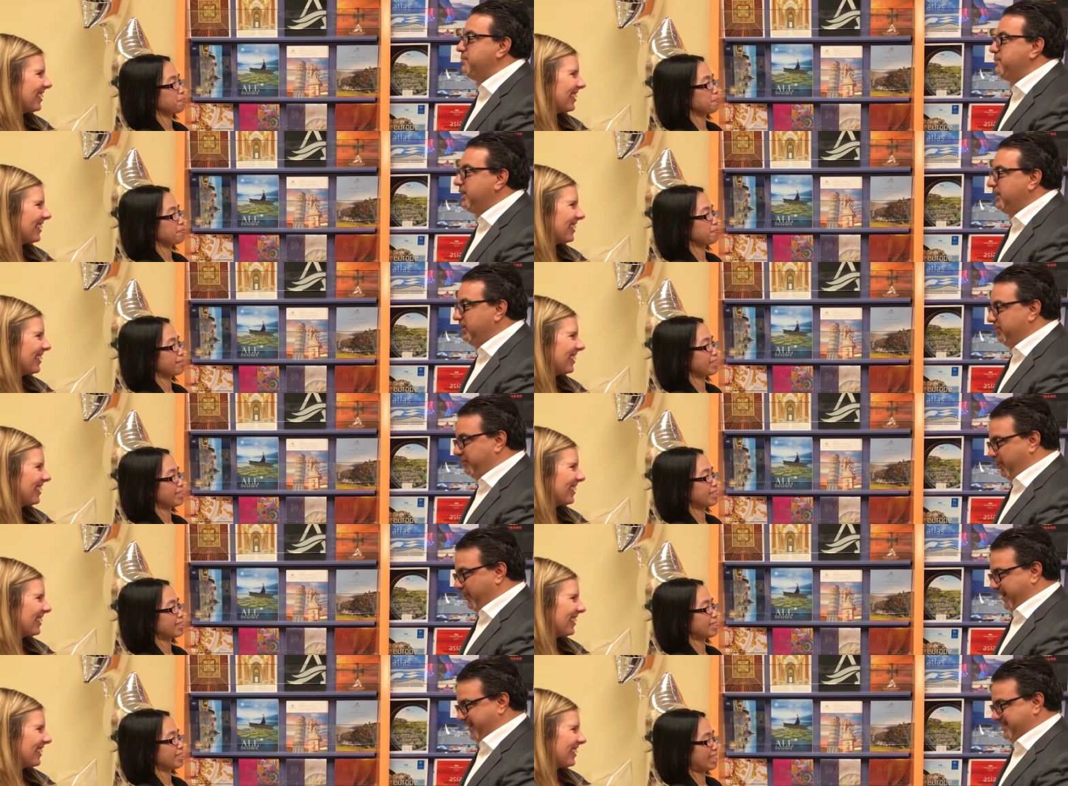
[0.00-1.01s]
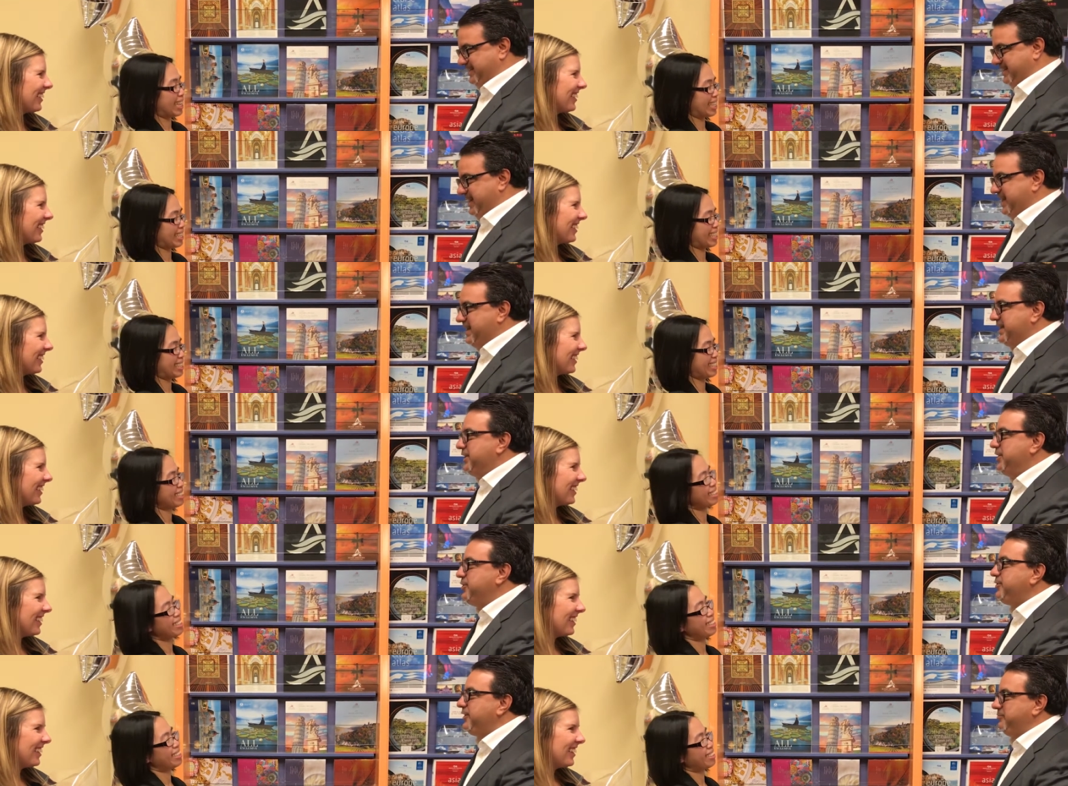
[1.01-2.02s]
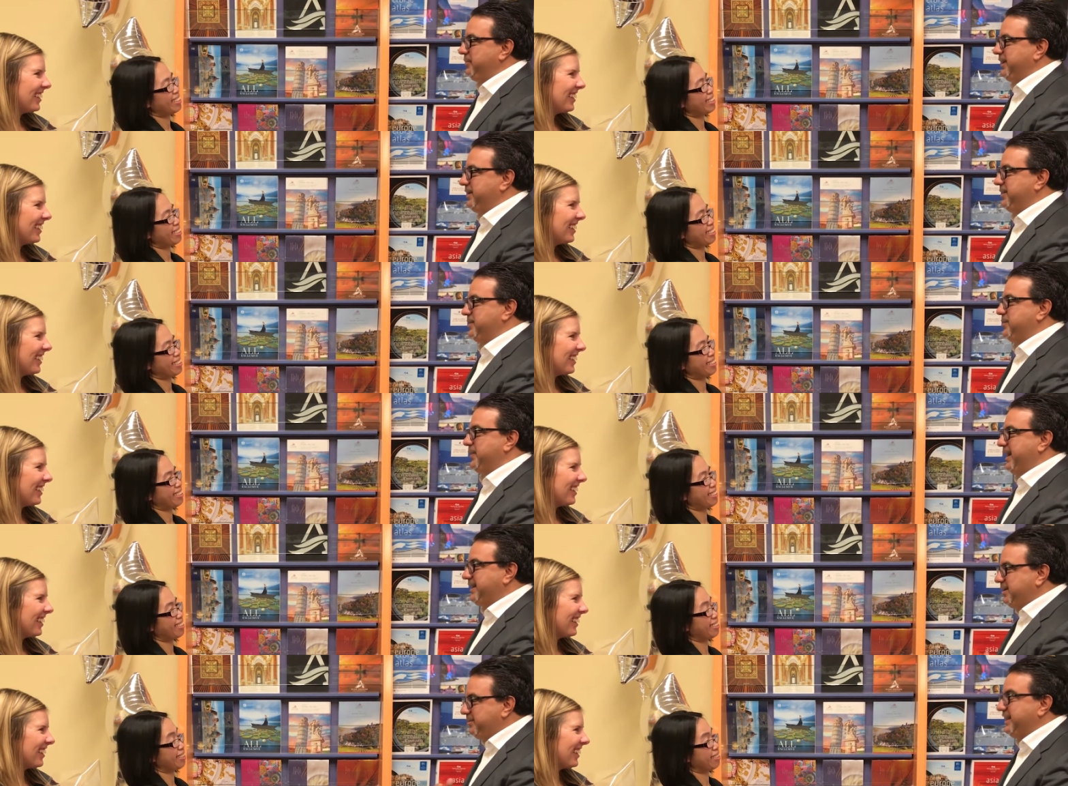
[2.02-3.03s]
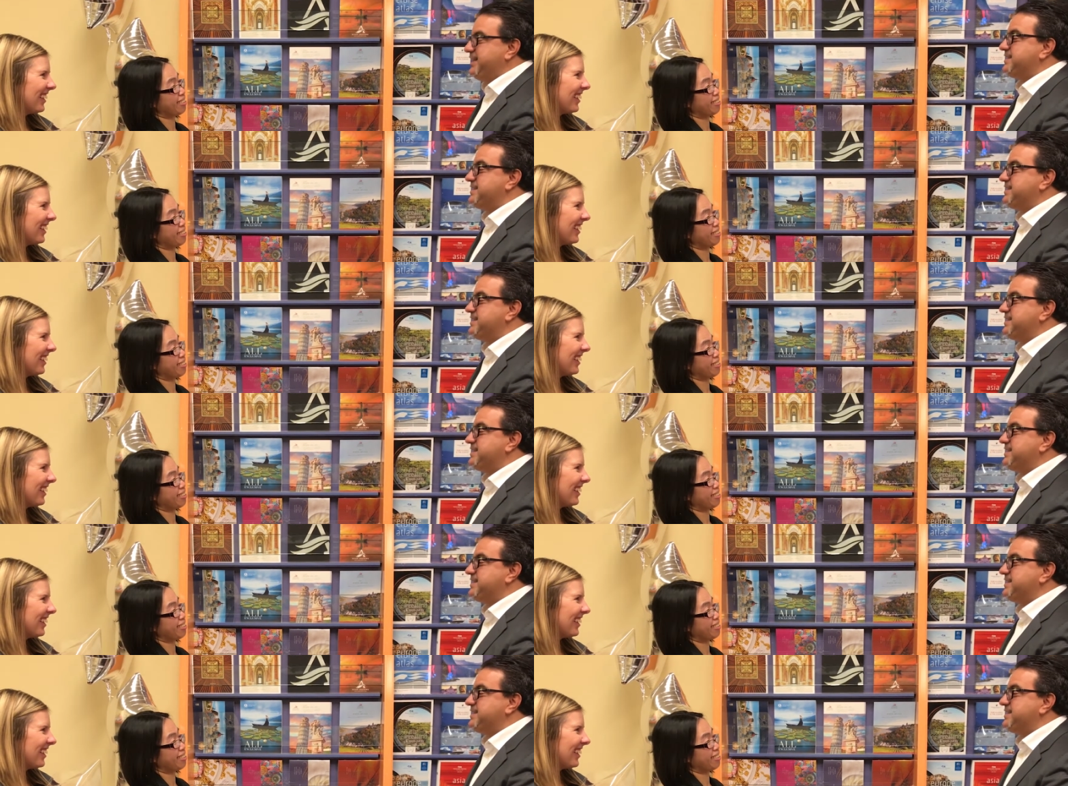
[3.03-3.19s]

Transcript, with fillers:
Speaker 1: a million points. Yes. You have been randomly